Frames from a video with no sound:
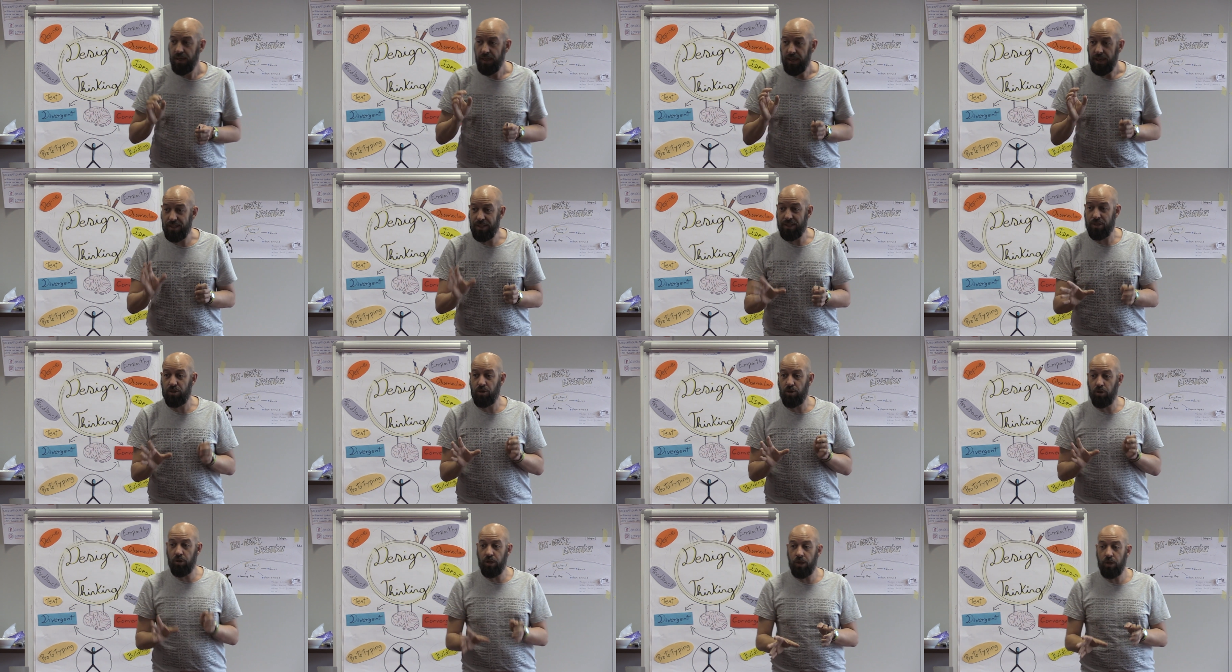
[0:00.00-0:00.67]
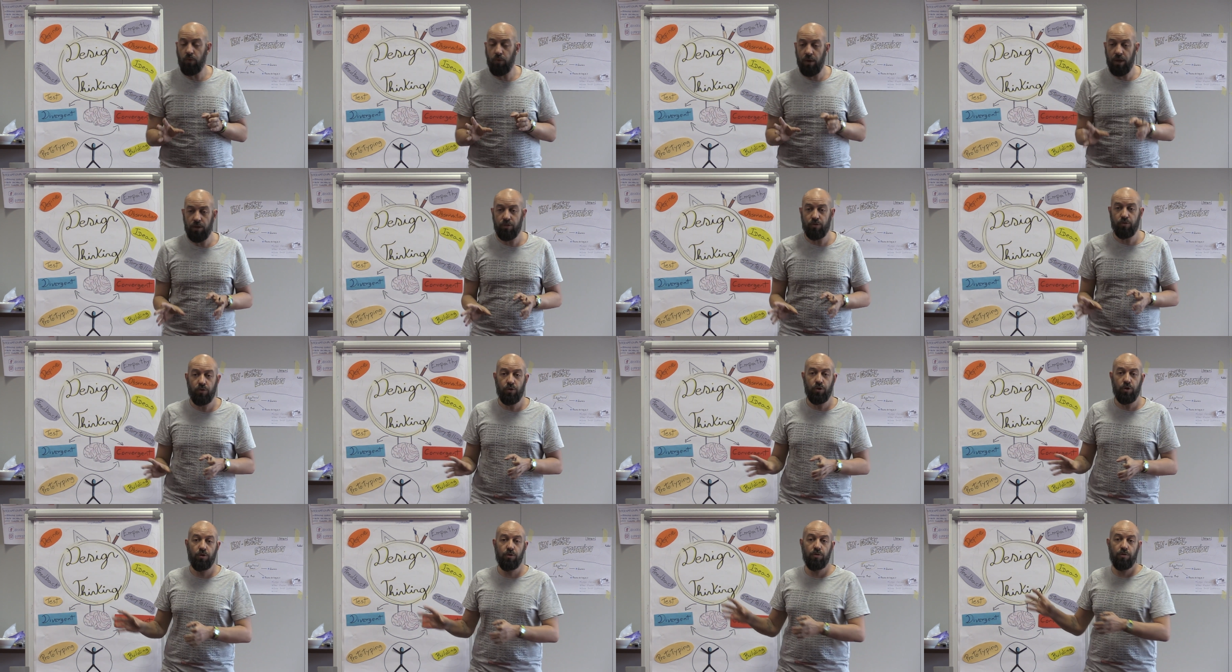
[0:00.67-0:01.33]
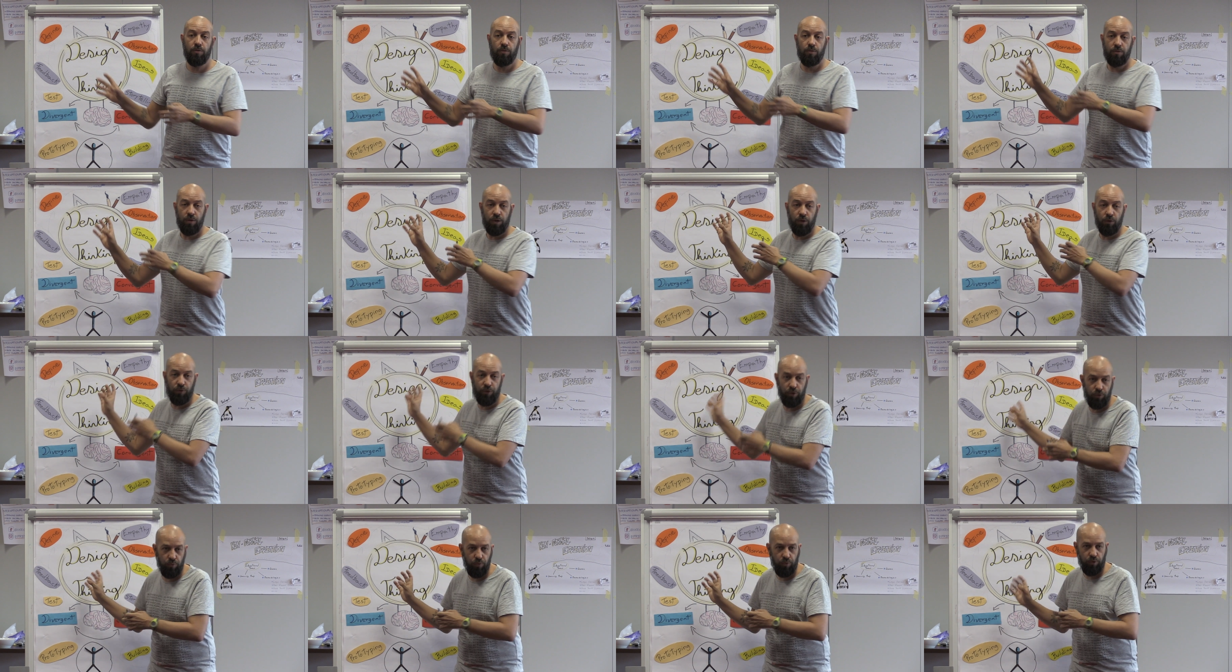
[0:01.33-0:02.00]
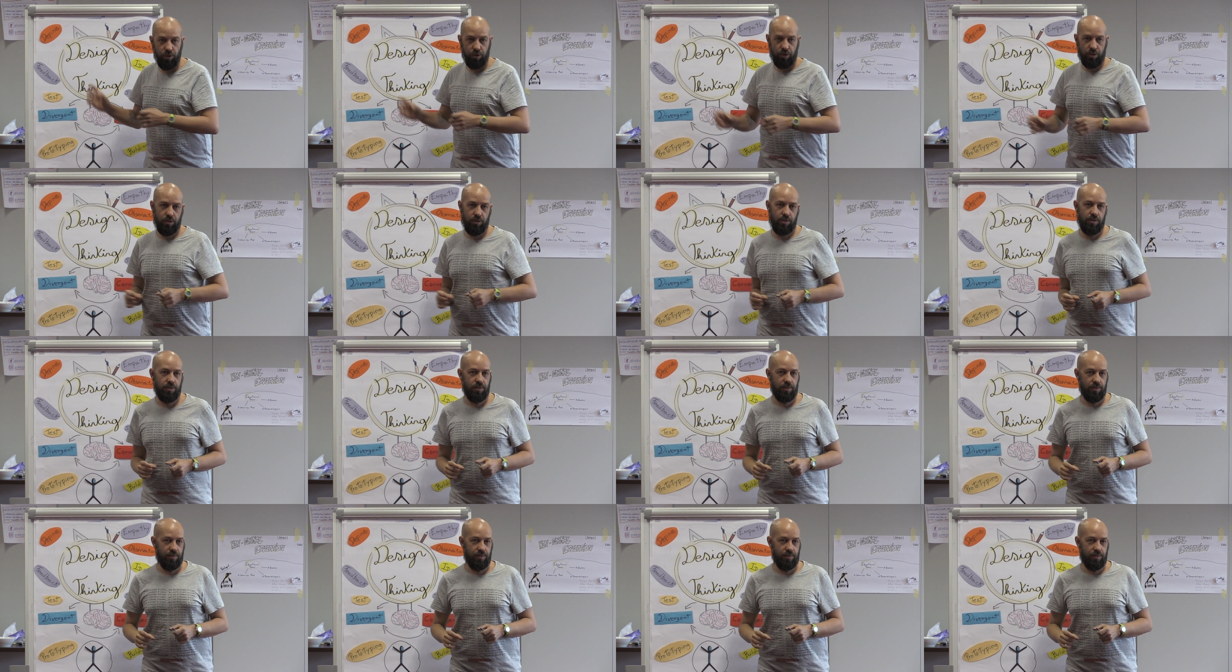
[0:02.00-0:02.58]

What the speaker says: It's the only way to know if it works.